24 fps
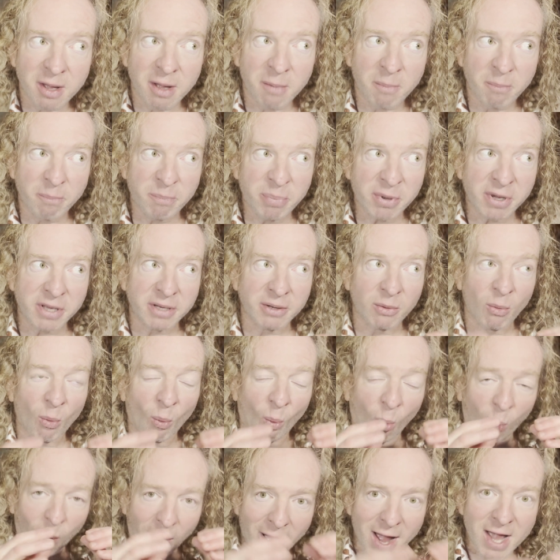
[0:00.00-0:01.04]
But
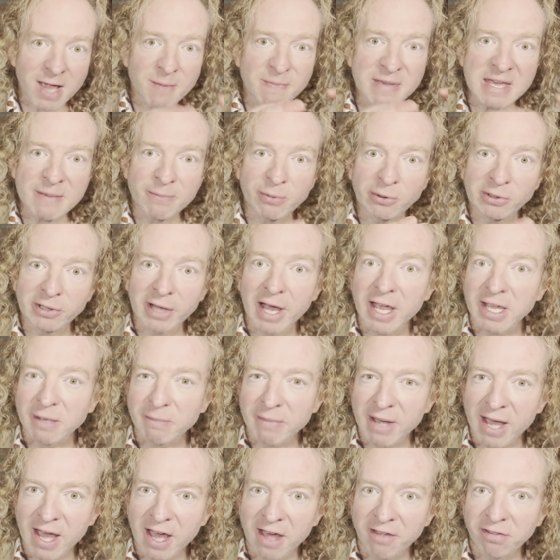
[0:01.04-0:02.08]
why people like
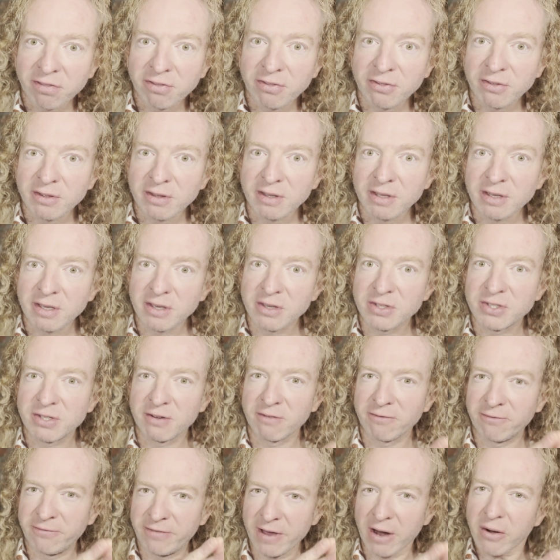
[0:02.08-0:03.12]
math is
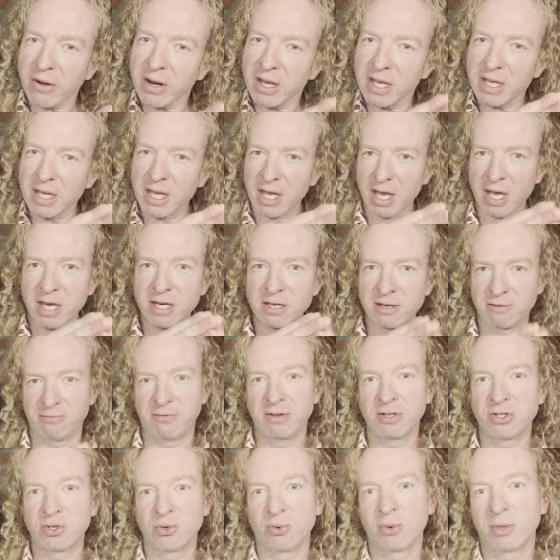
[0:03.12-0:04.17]
very
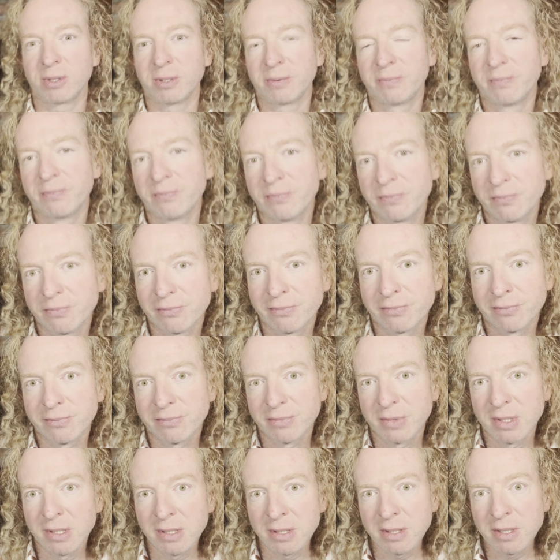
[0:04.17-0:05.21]
individual.
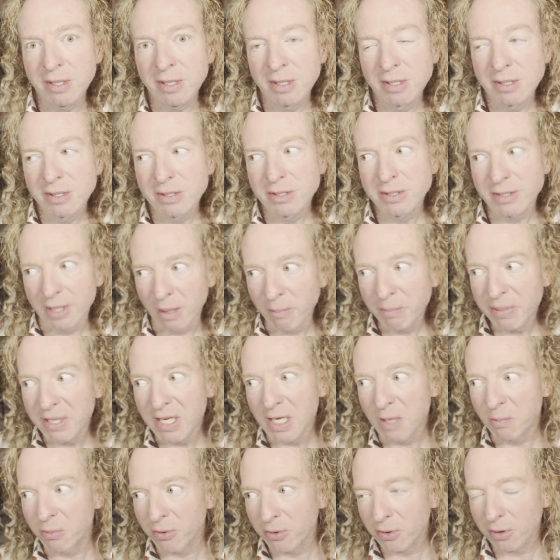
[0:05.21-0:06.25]
Some
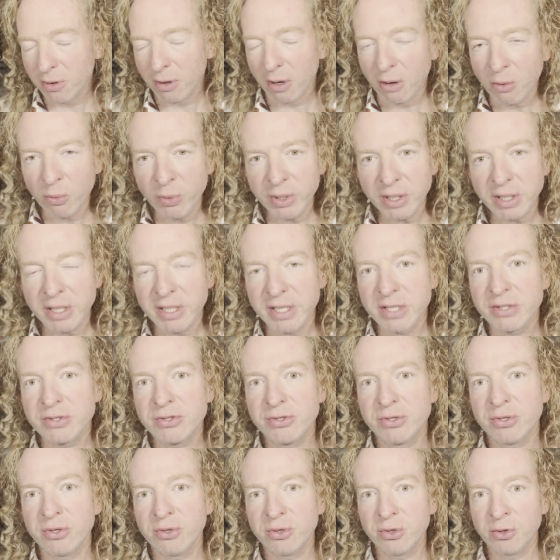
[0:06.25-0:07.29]
people are really
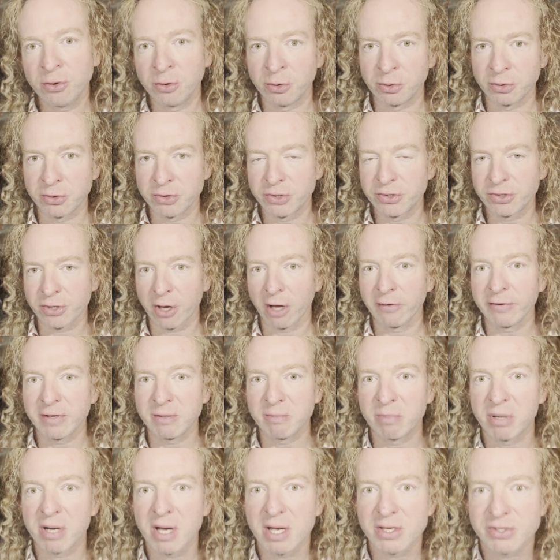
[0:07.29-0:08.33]
into solving
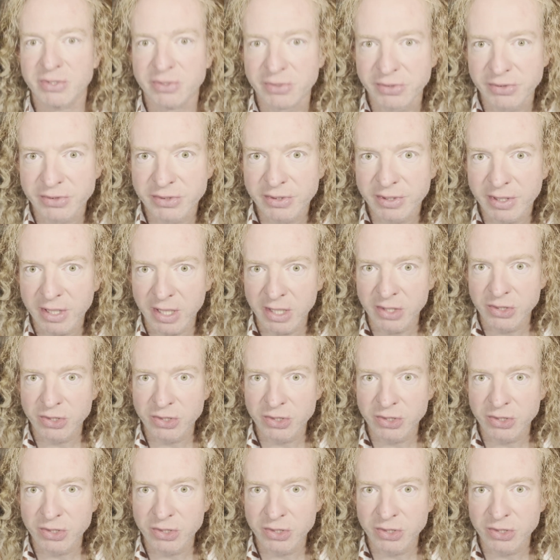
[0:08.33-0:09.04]
puzzles, and